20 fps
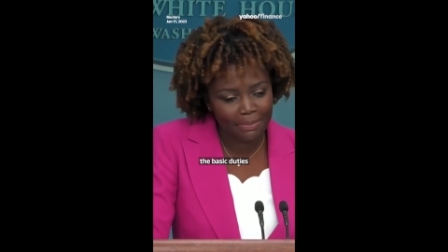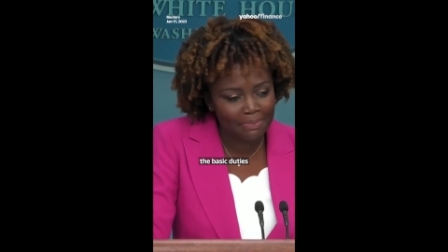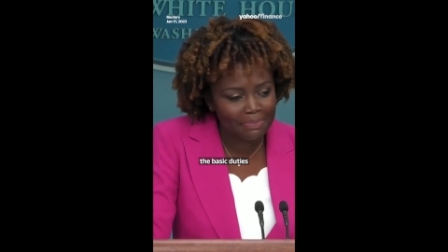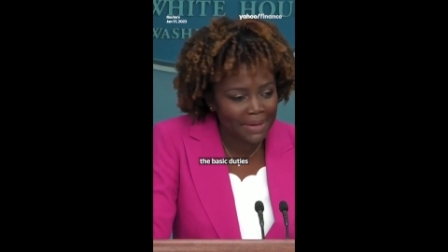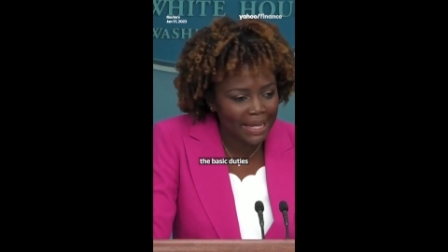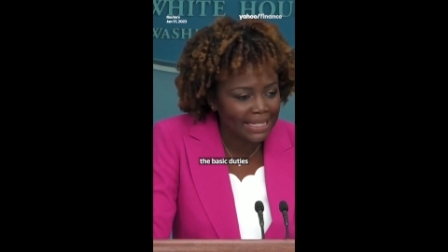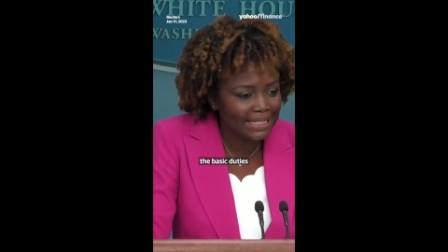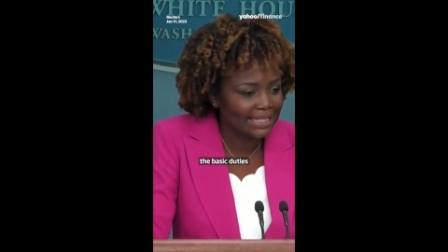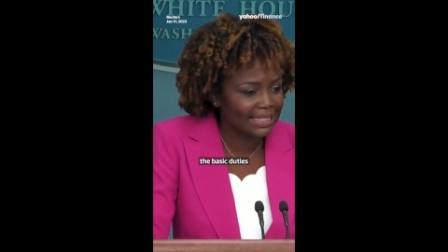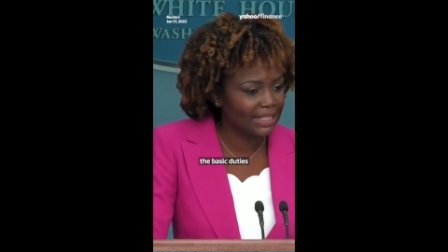the
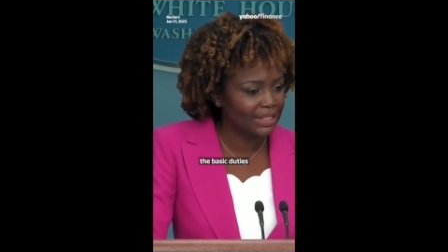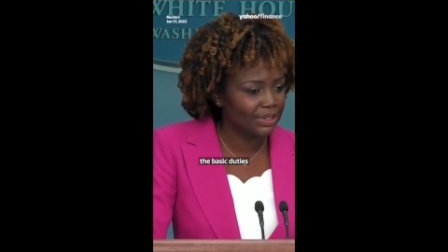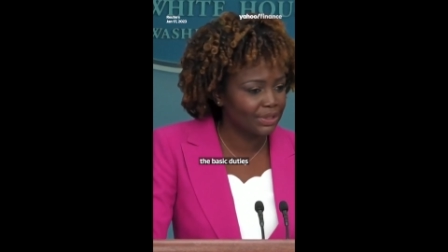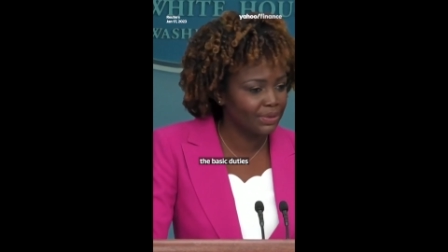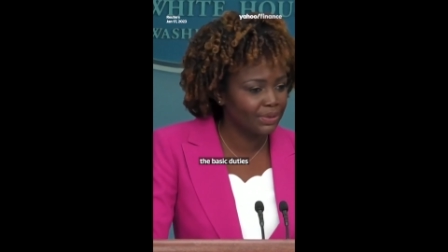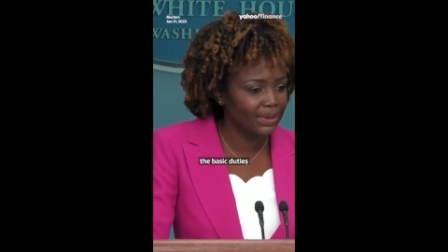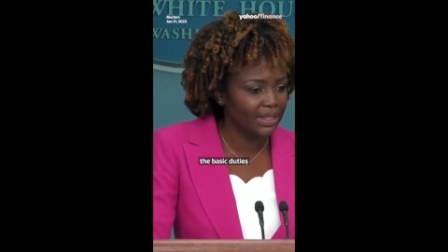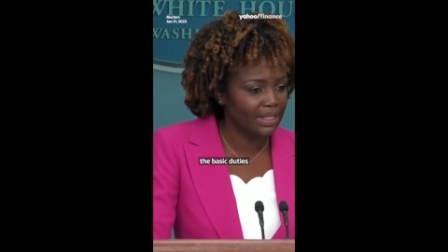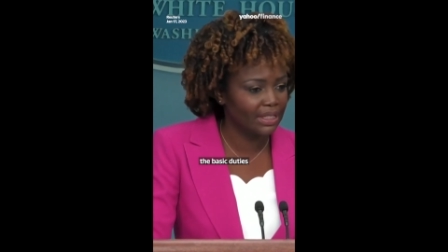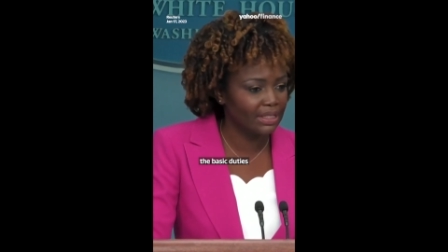basic
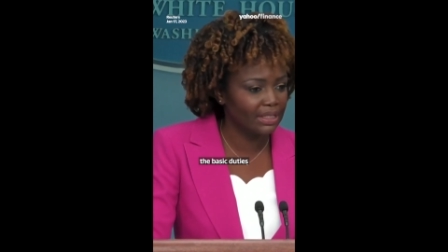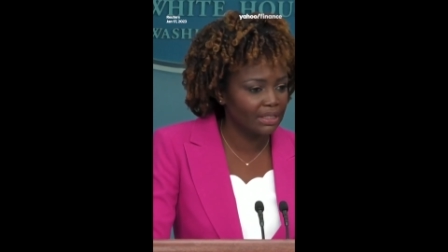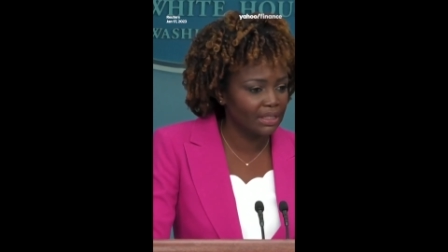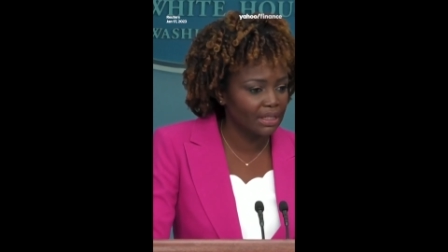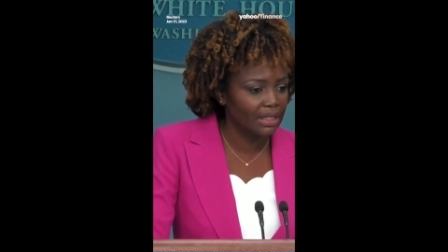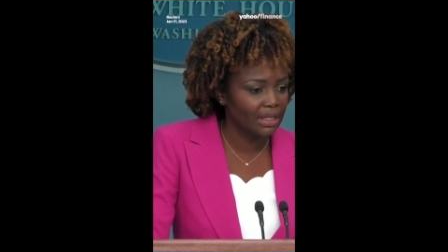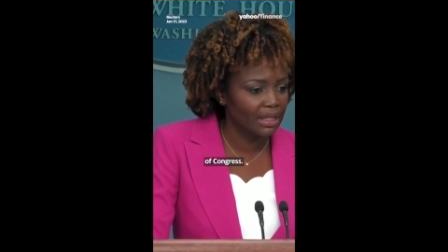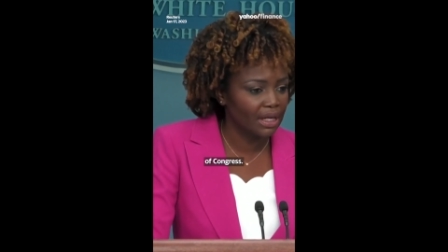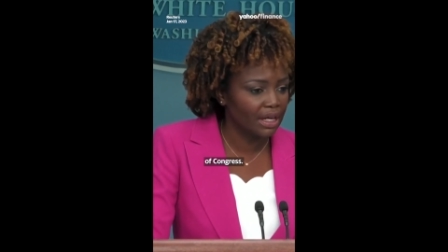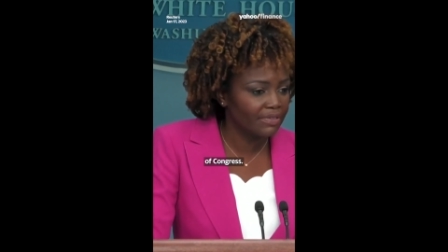duties
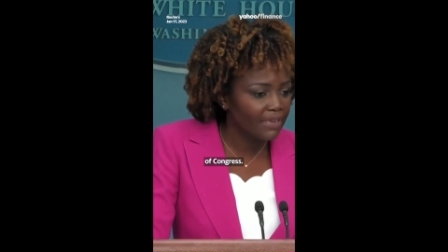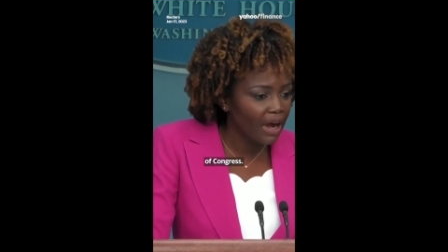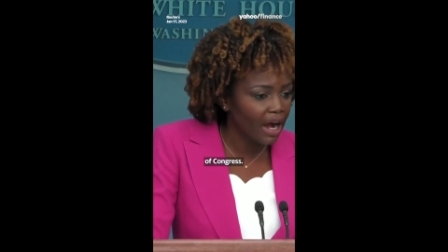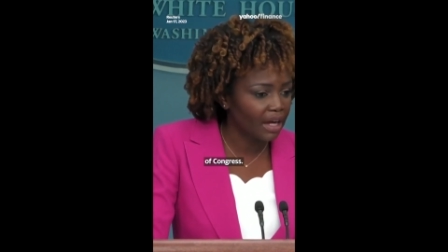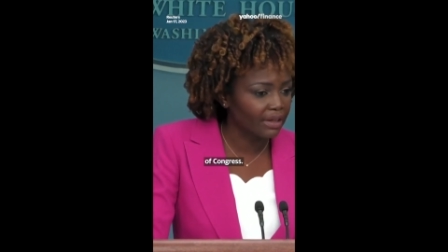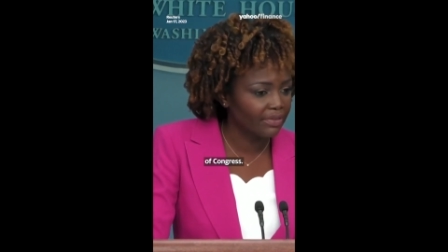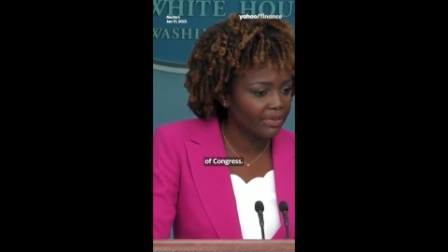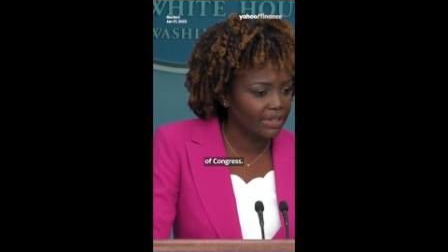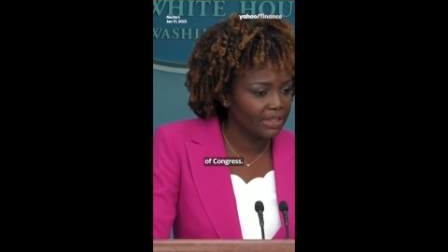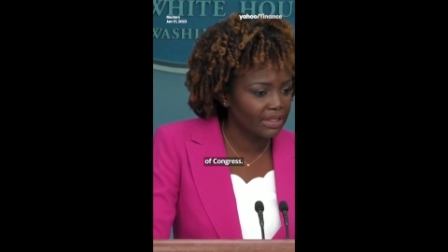of
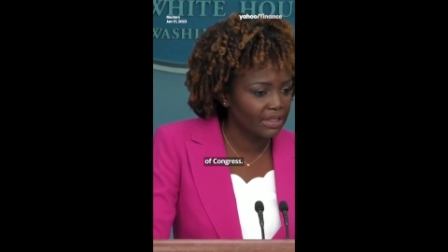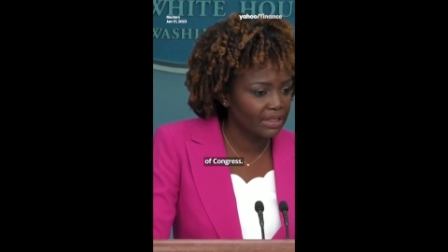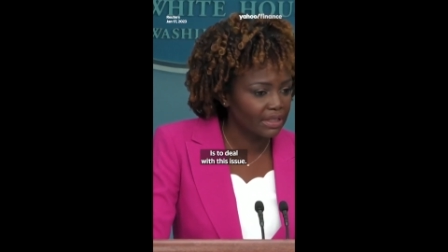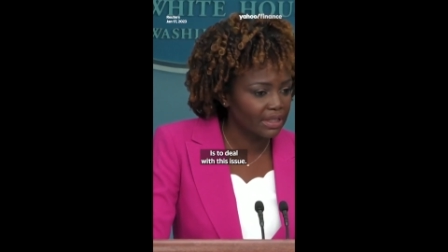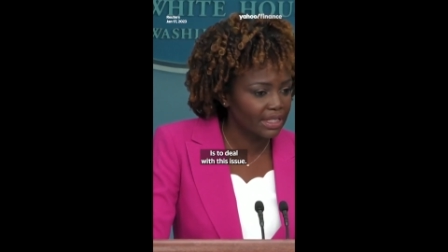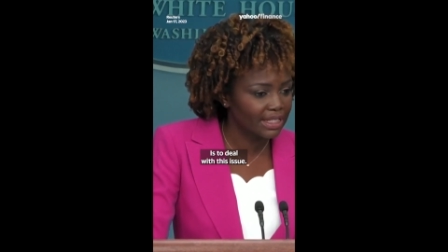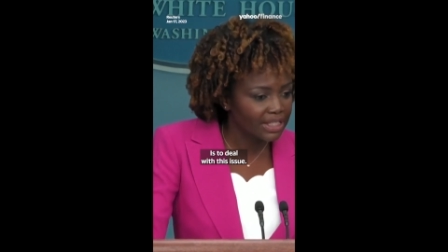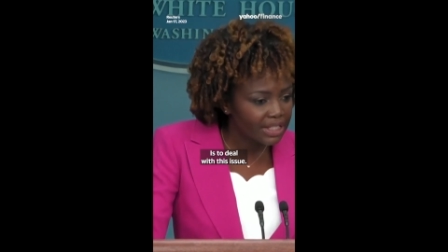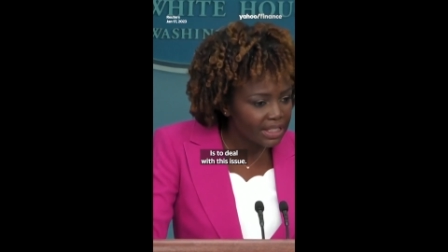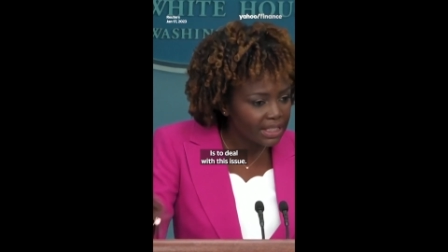Congress
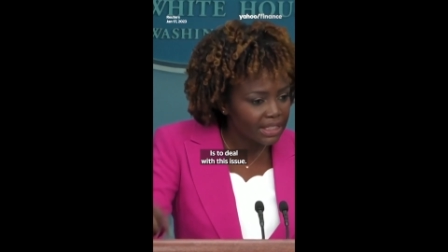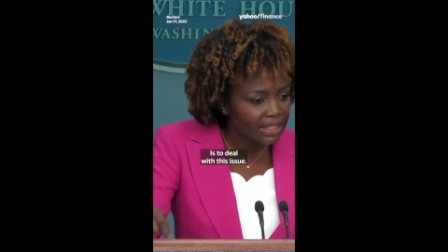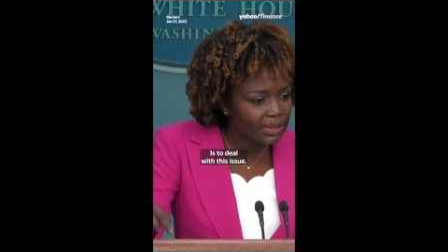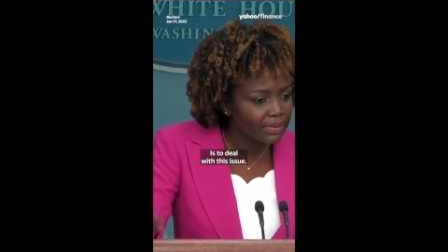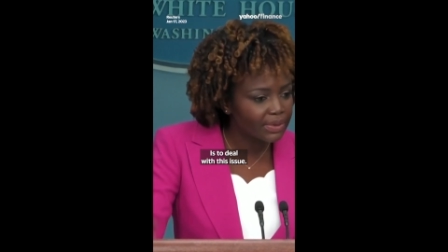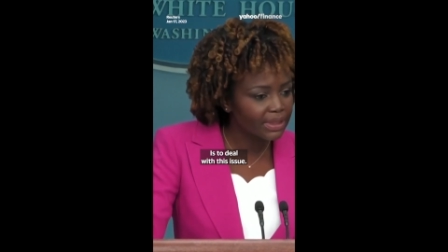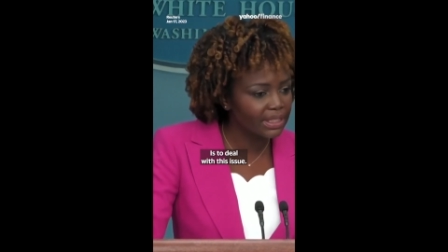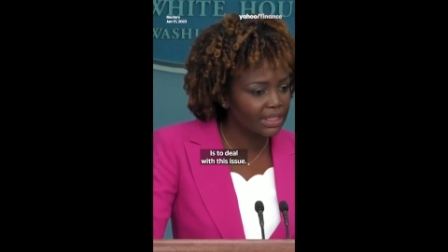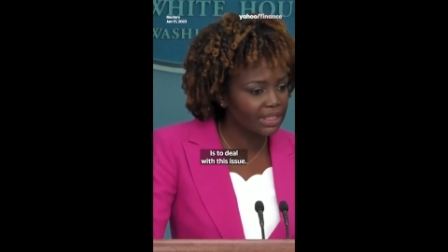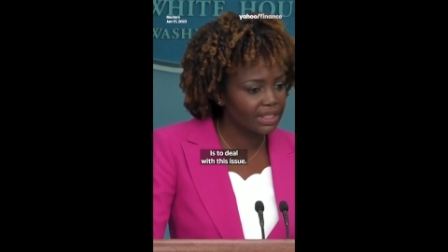is to deal
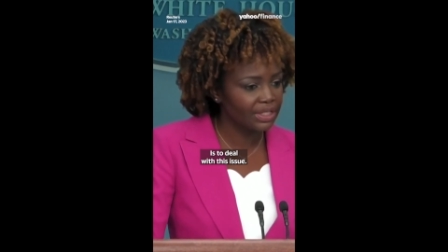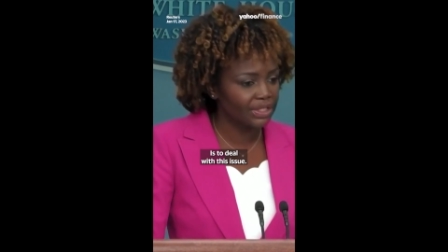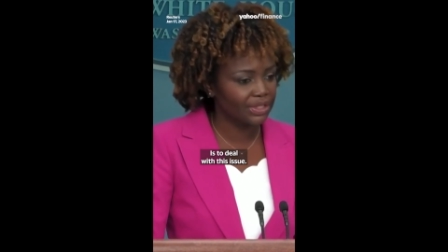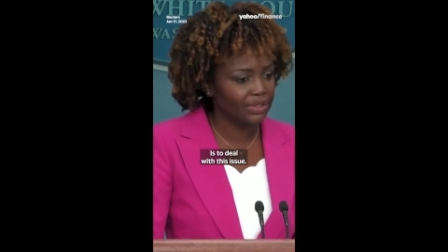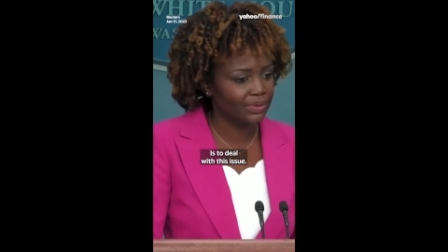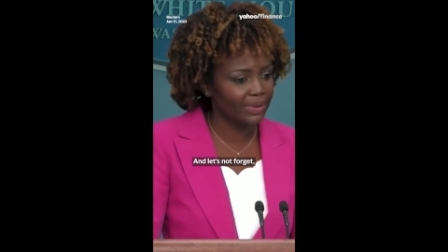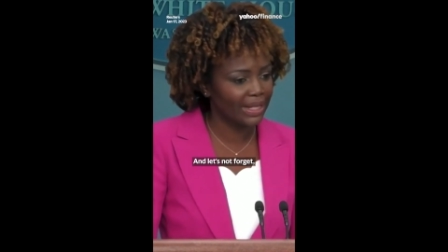with this issue.